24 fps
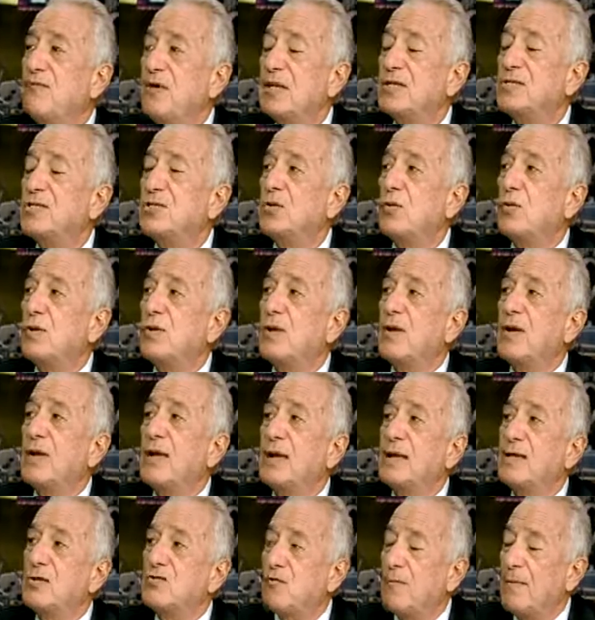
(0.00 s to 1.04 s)
Fed's doing, you're
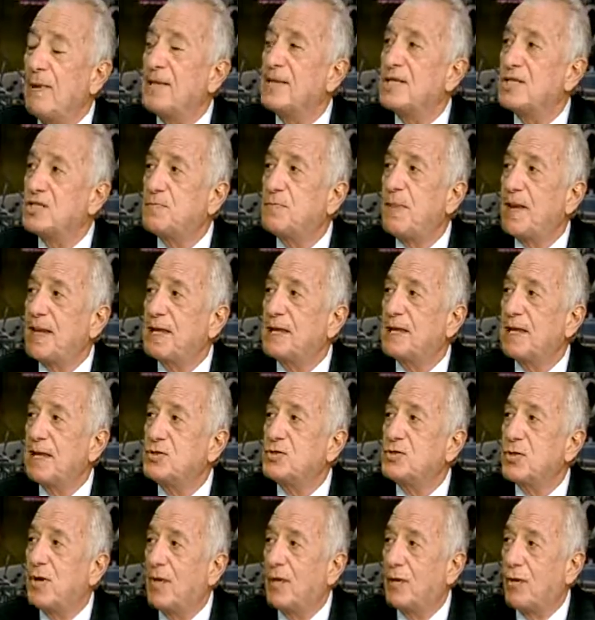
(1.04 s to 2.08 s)
getting tremendous
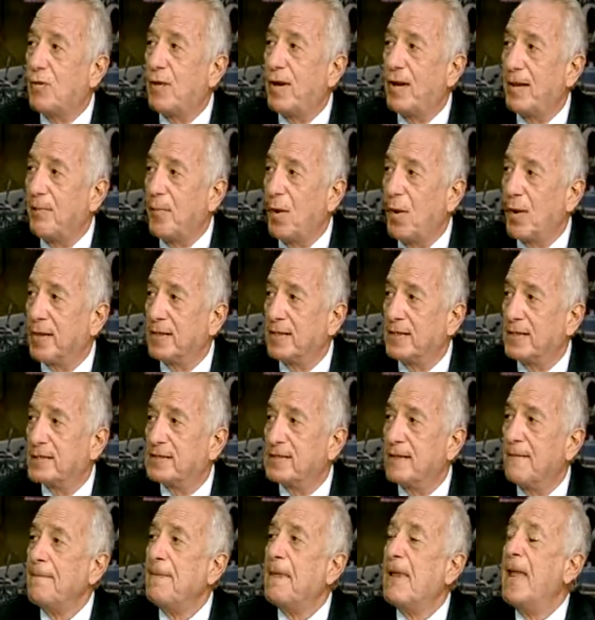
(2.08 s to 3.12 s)
speculation in the credit markets.
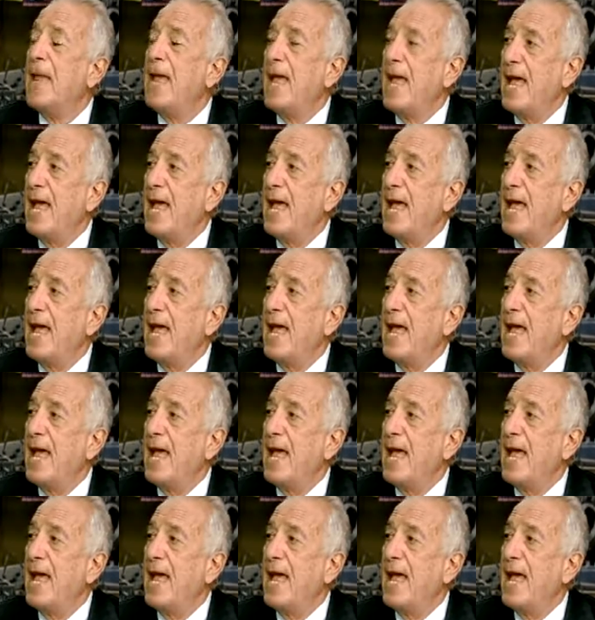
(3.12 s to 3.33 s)
Right.